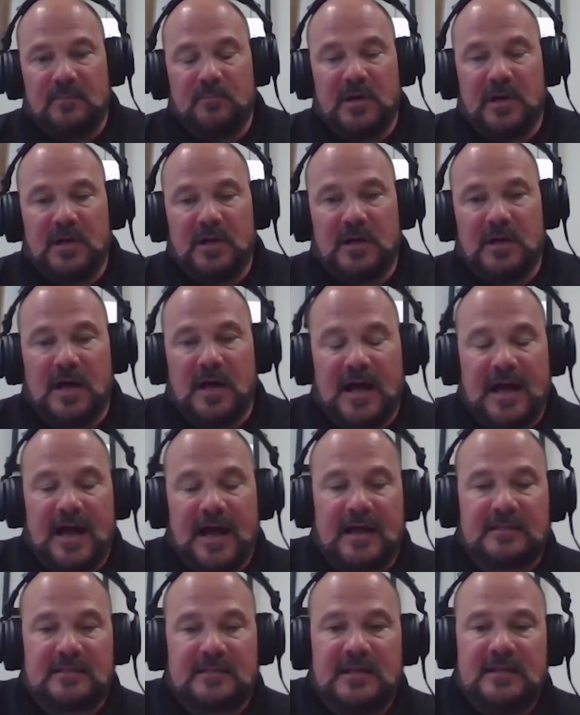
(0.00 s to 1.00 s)
But
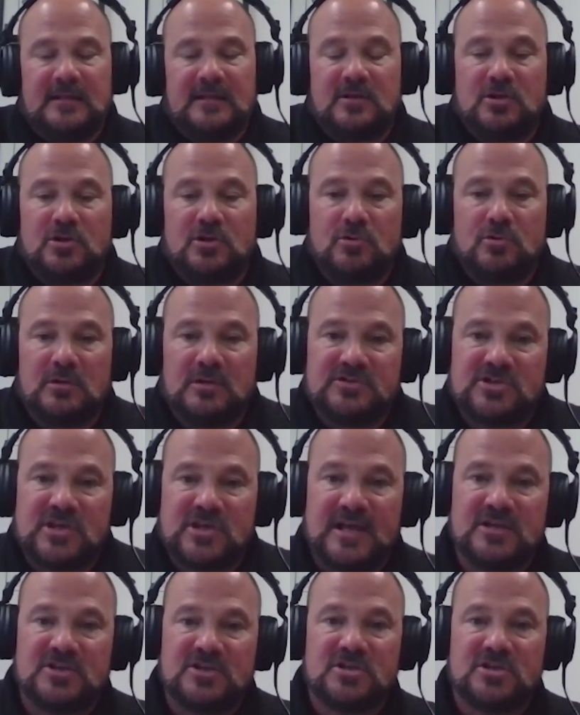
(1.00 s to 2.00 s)
I think the
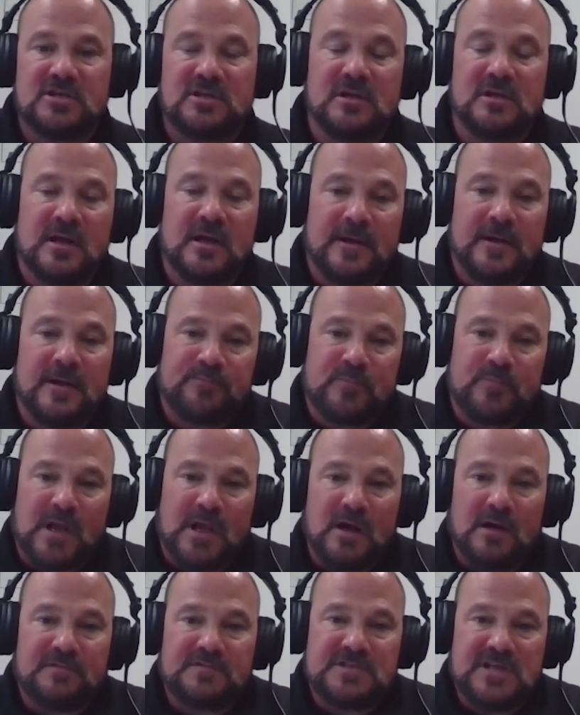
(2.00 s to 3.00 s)
utilization
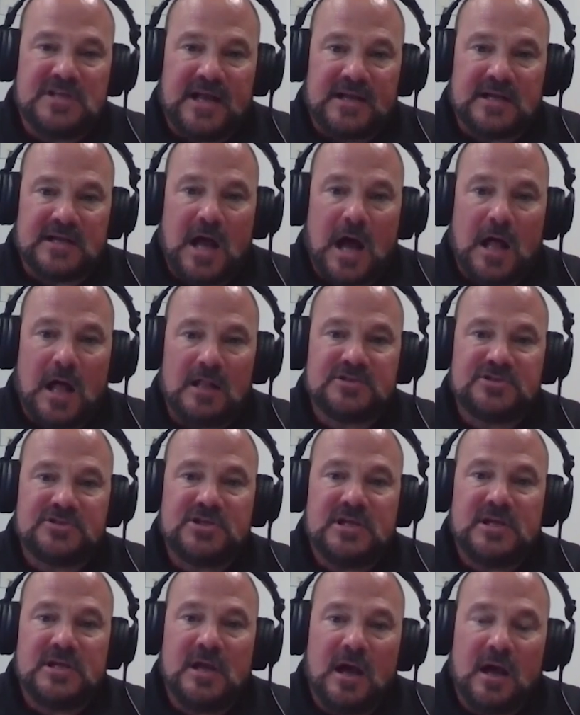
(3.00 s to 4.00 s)
of
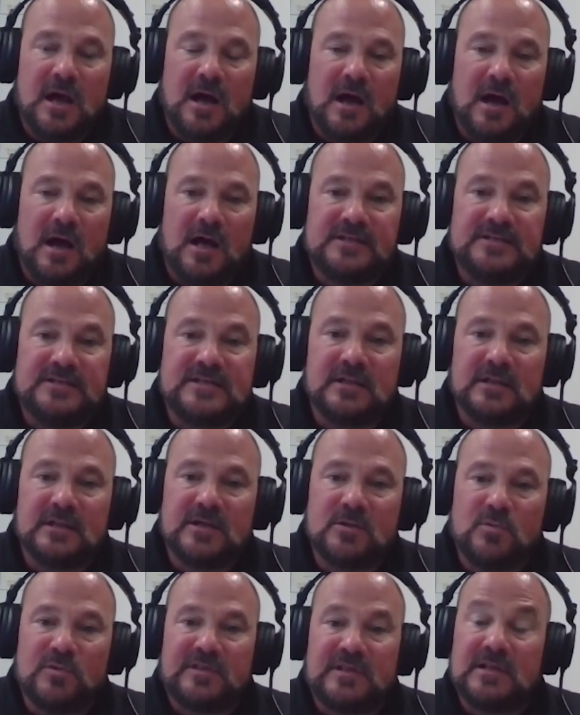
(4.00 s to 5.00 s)
technology, uh,
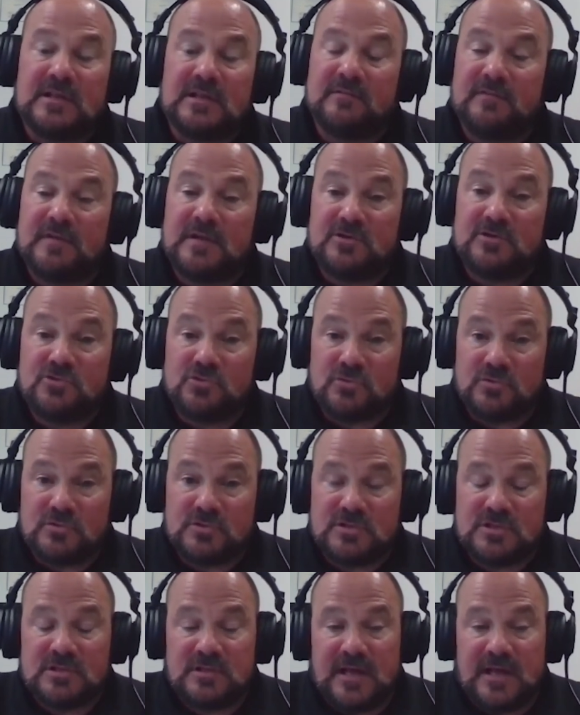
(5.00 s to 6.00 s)
dealing with
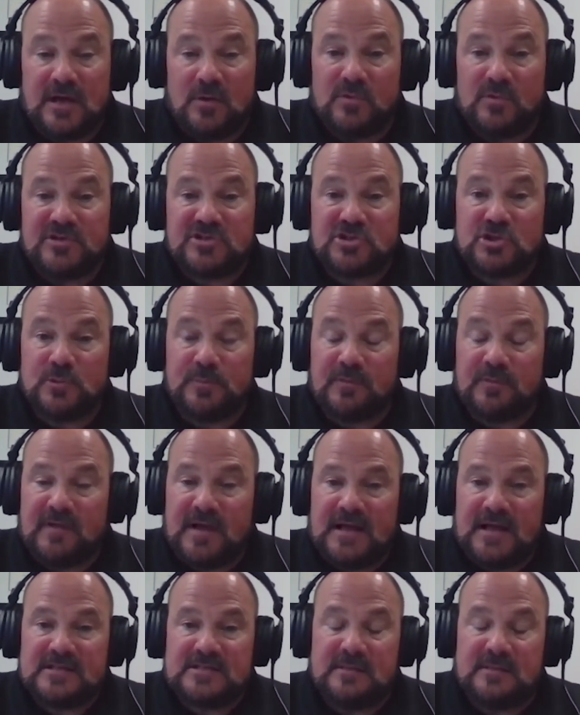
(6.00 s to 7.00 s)
individuals that we
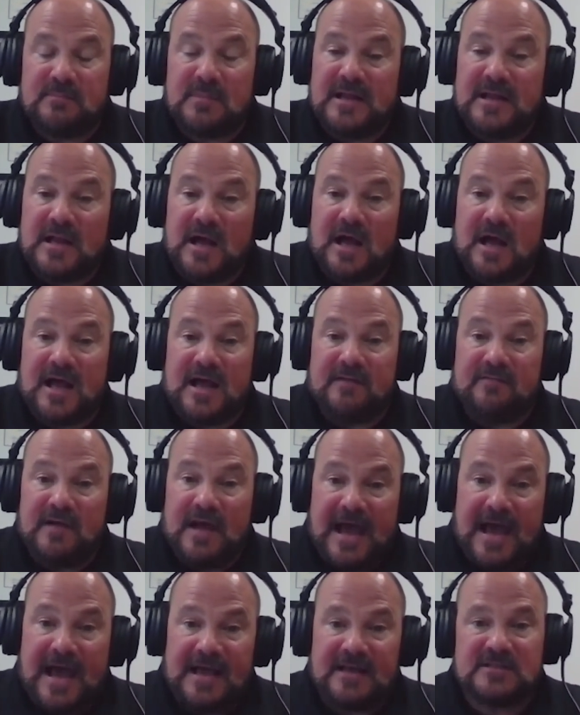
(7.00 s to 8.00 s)
supervise that may not have
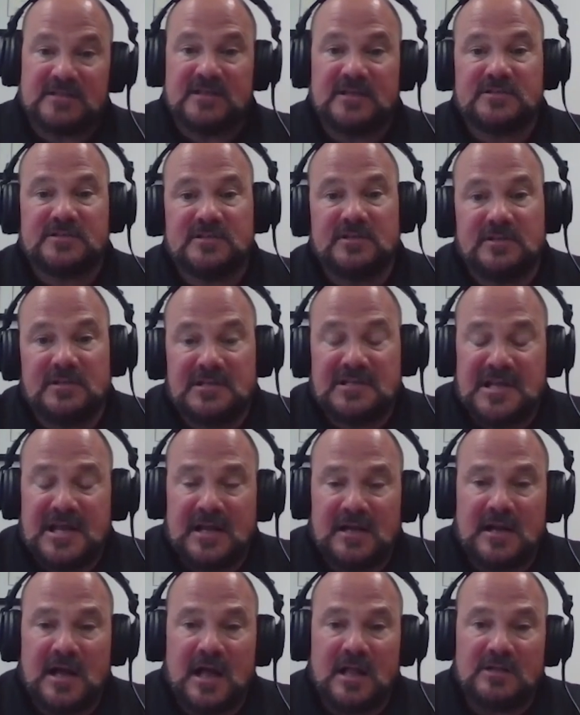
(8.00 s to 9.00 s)
access to the
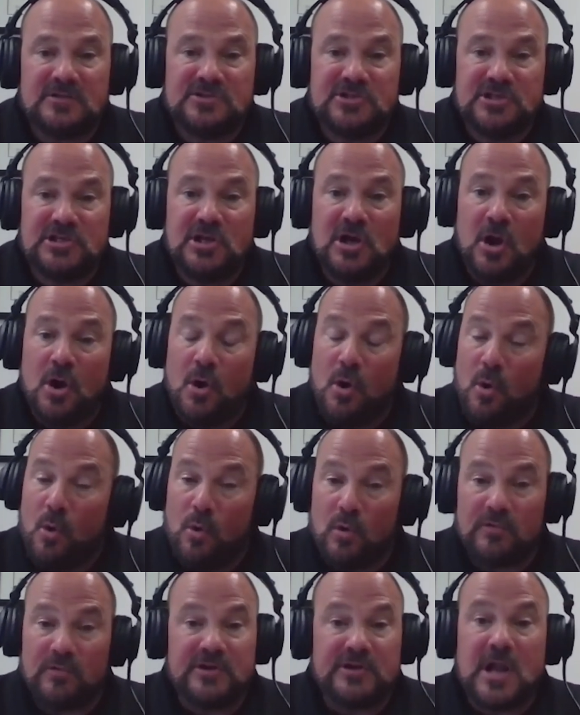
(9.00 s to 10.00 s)
technology
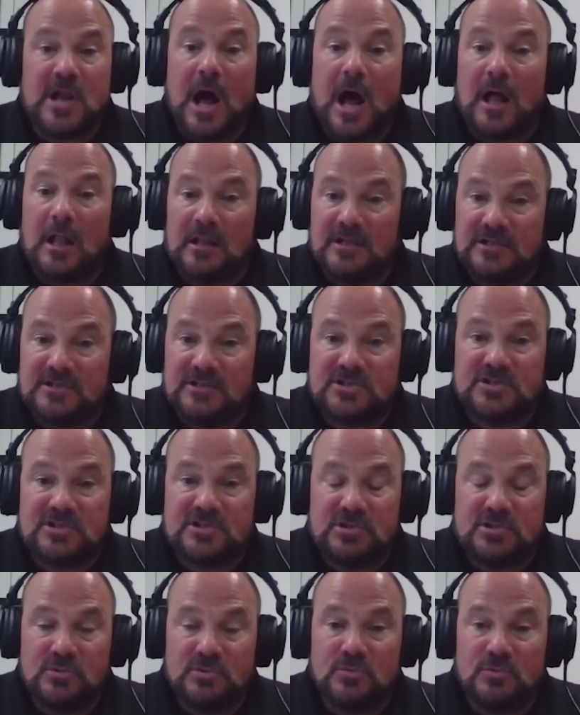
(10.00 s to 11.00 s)
or the knowledge
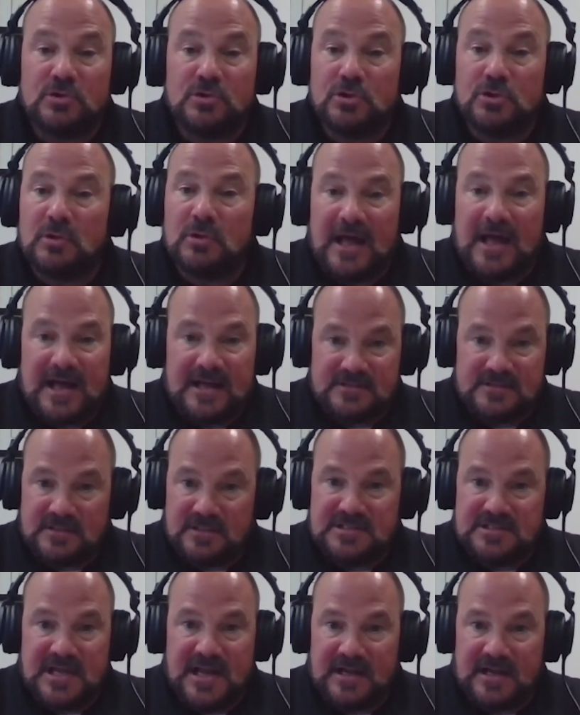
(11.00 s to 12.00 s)
to utilize the
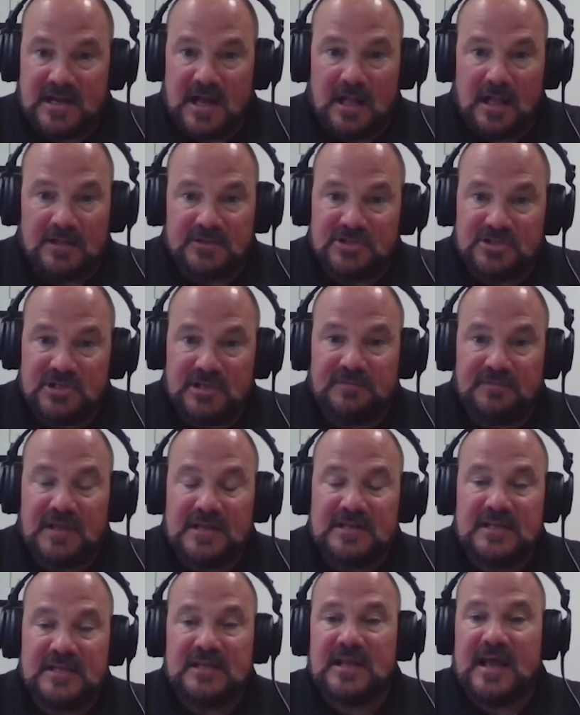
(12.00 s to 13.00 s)
technology if they
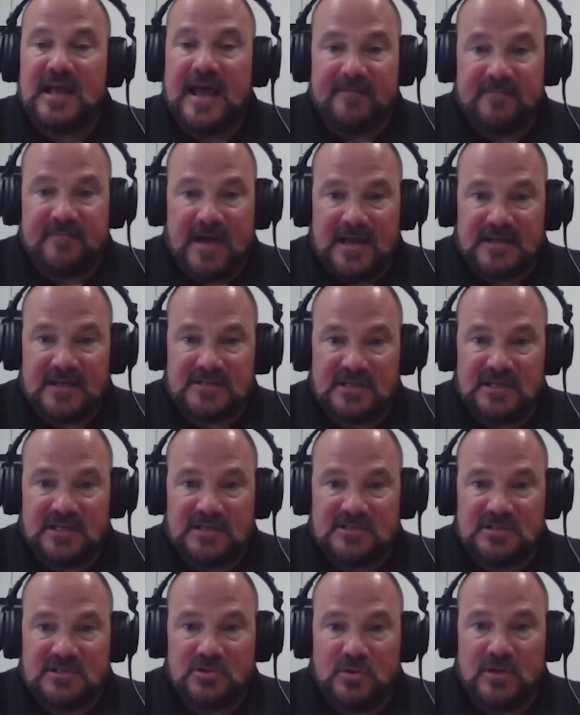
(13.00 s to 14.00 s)
did have
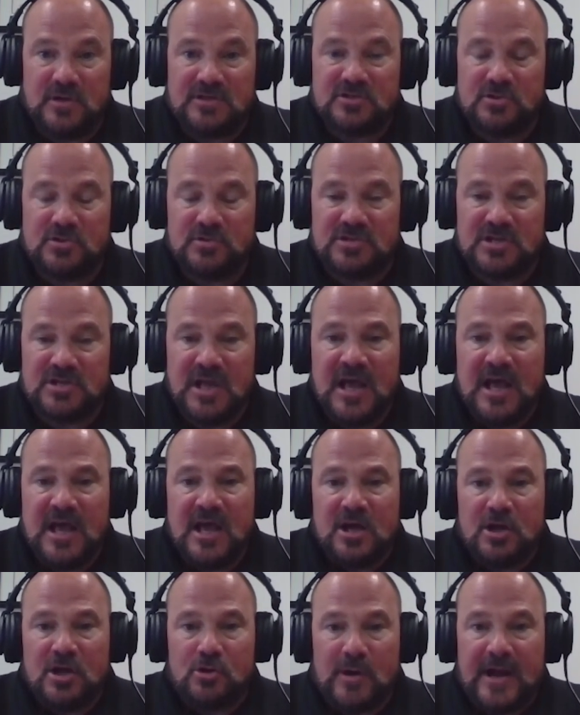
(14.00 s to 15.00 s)
access to it. So it's
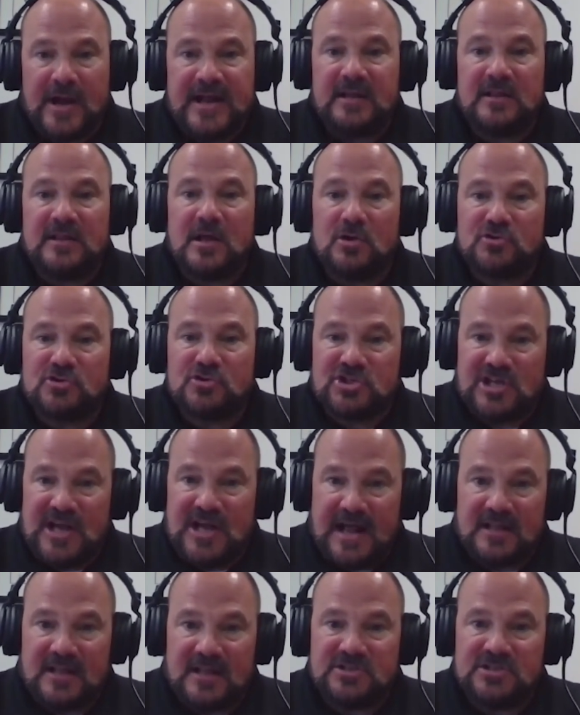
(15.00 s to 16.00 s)
created those
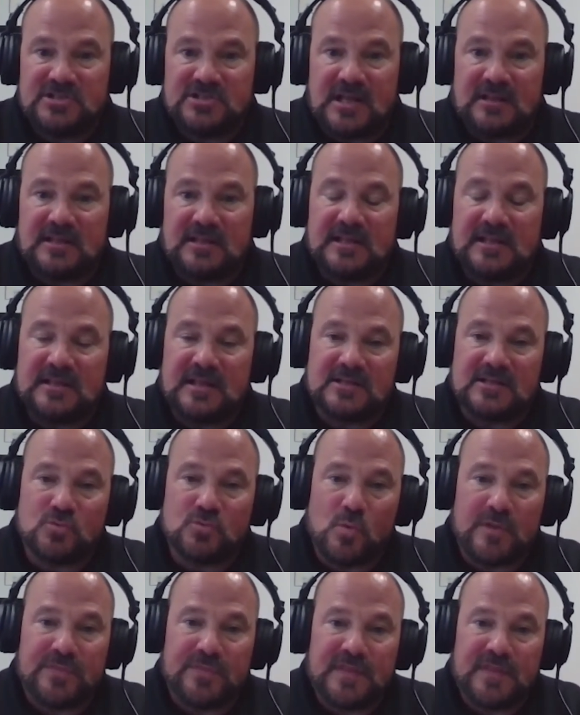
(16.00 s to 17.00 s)
challenges. I think that's
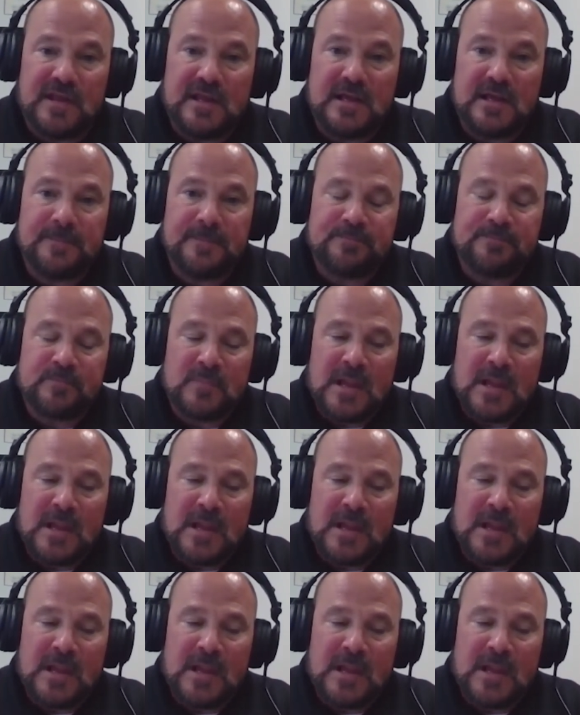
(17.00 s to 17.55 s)
one thing.